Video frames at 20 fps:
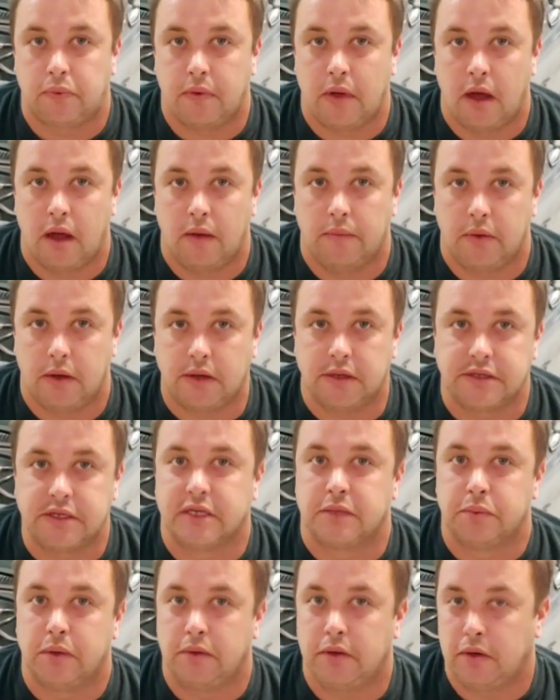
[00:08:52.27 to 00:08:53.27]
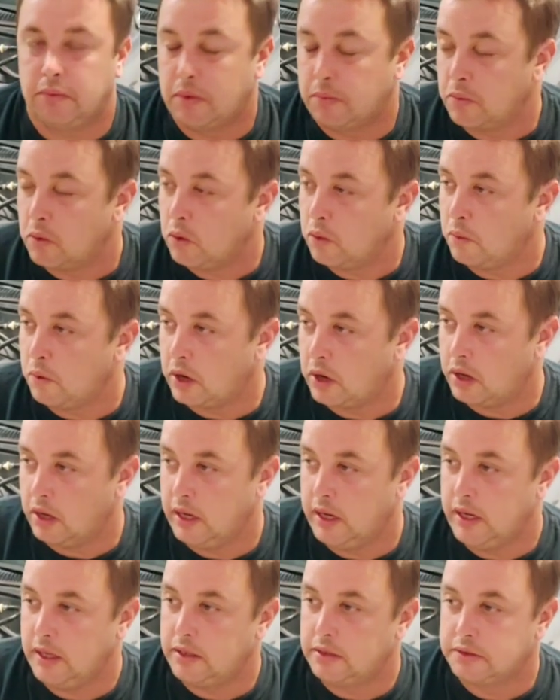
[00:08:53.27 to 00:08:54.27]
like I said, it's a little bit more than what I
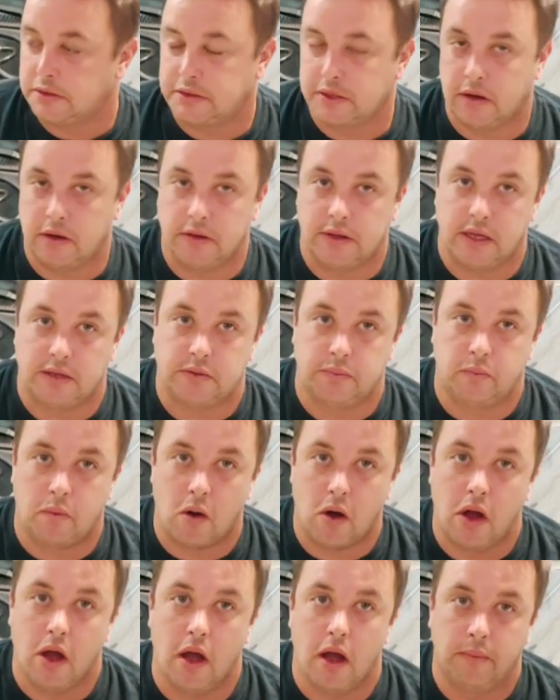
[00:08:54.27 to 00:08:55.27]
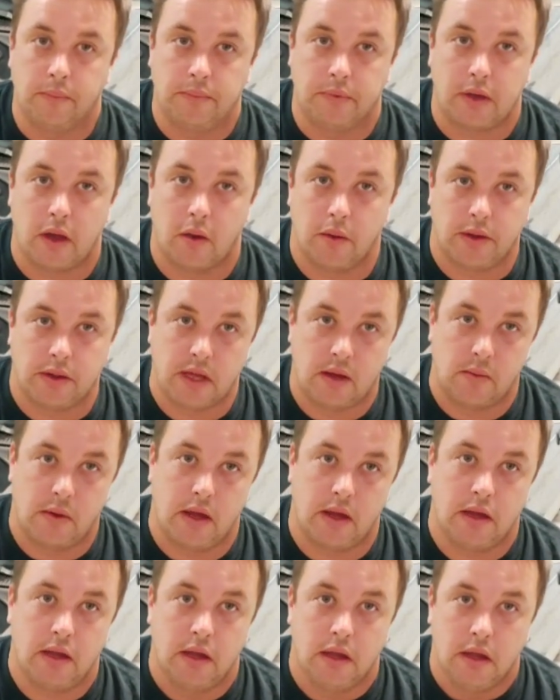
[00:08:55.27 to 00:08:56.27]
need, so that's why I'm going that
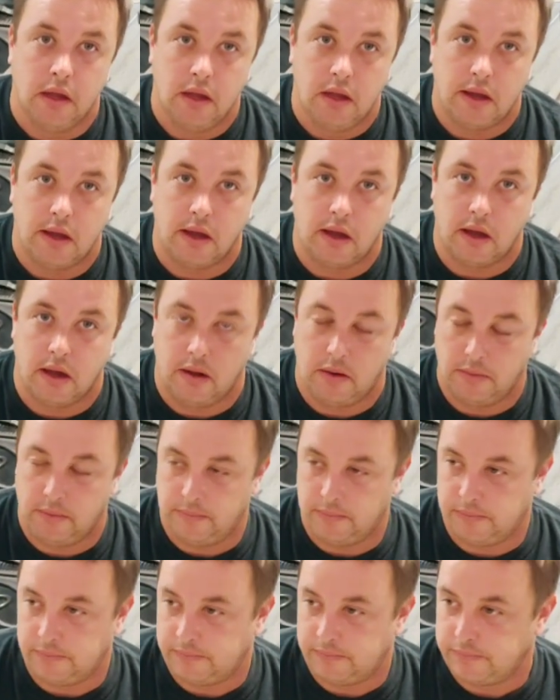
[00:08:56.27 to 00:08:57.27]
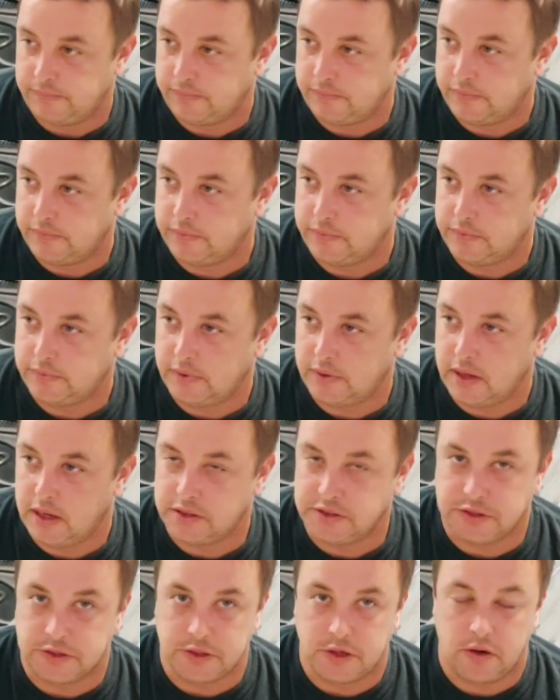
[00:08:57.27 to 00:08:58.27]
way.
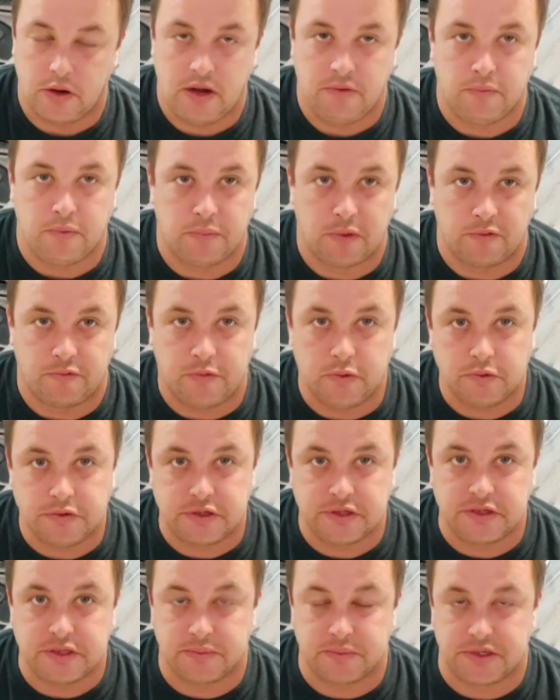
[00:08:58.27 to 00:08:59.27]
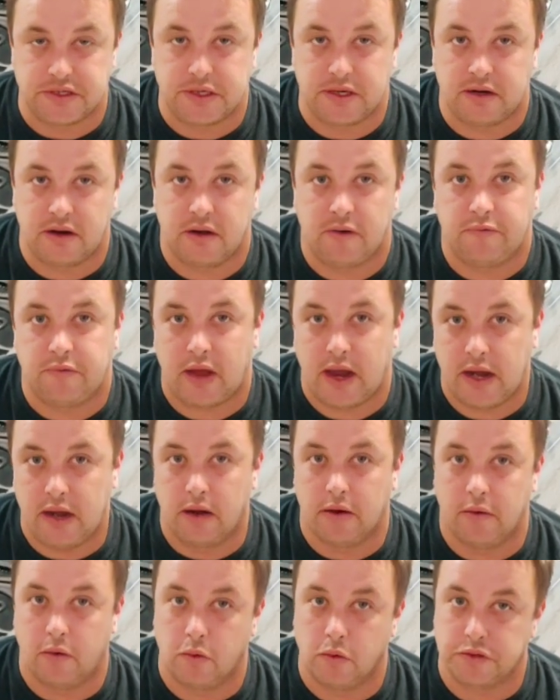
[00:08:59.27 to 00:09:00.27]
As you know, even with my fuel system, I set it up for
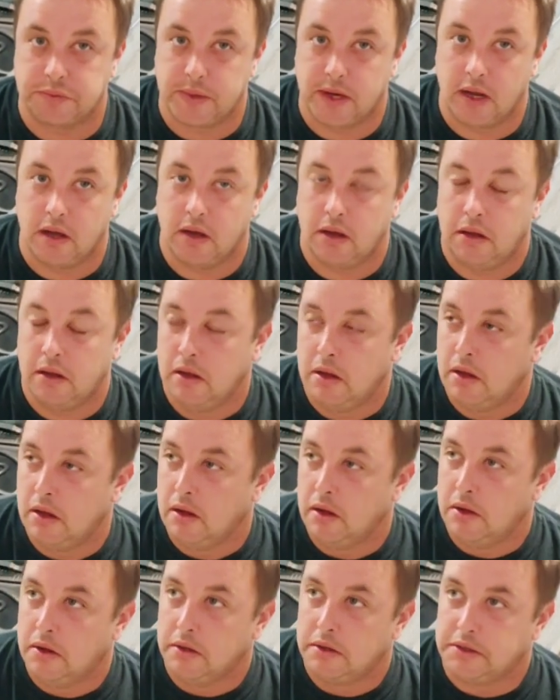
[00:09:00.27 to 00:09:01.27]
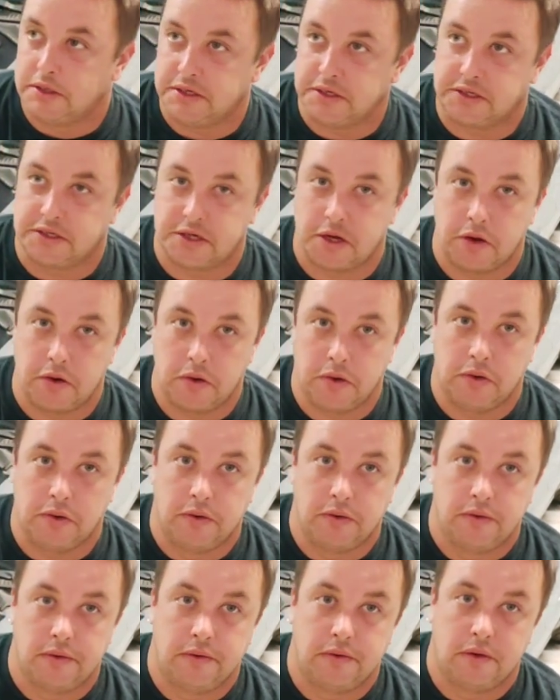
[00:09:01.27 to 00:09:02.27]
800 horsepower, just so
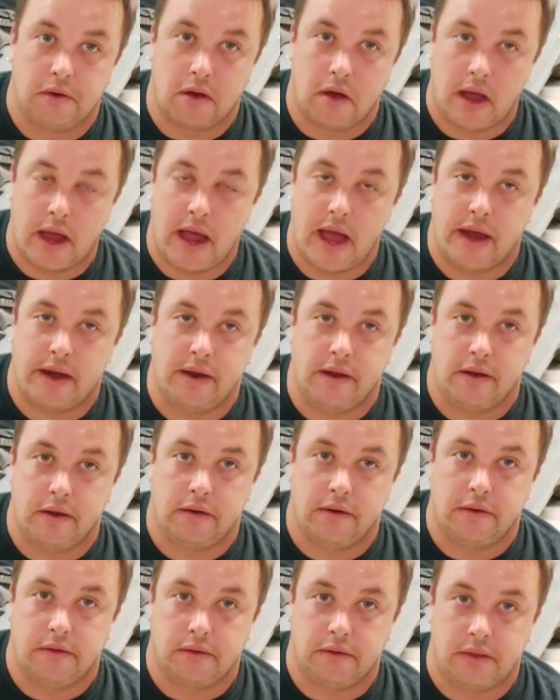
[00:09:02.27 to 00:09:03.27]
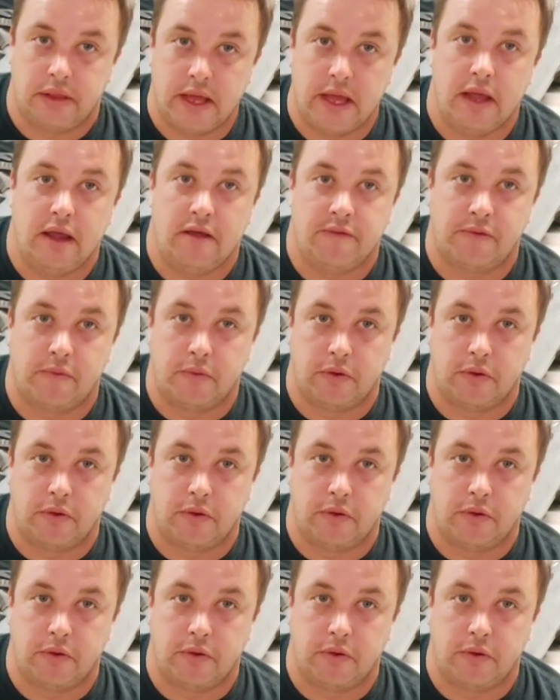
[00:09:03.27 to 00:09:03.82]
I had it there if I